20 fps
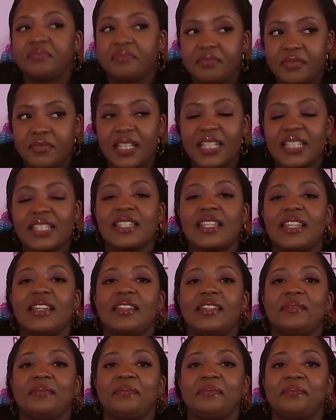That's it.
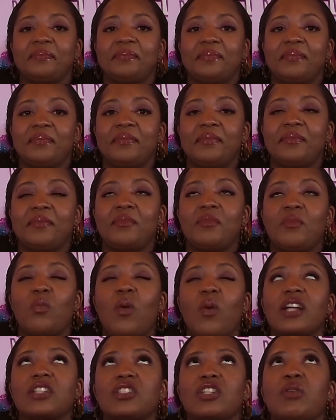
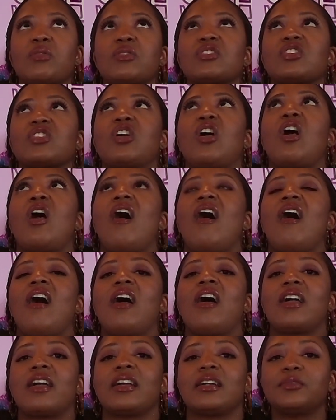Watch hours are
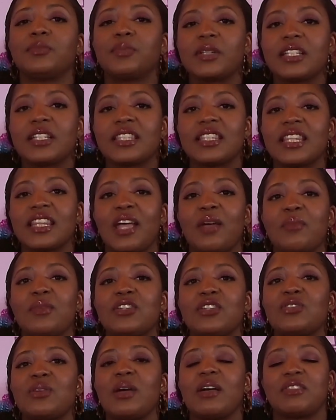hard because then that means
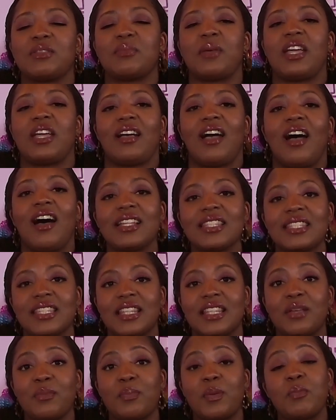you have to make content
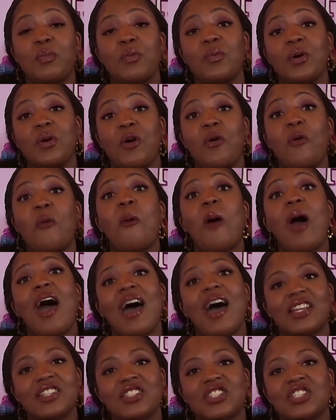that people want to
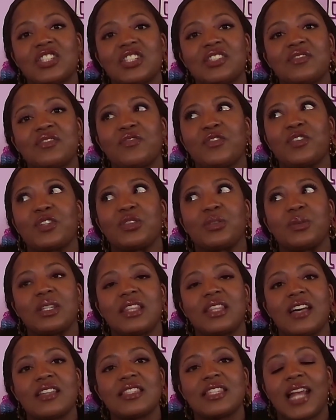watch for
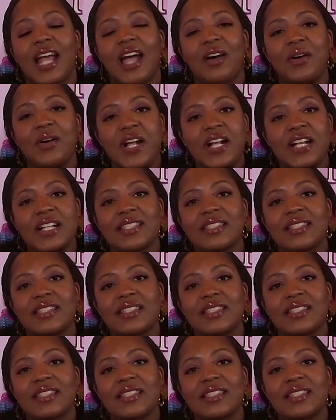3,000 hours.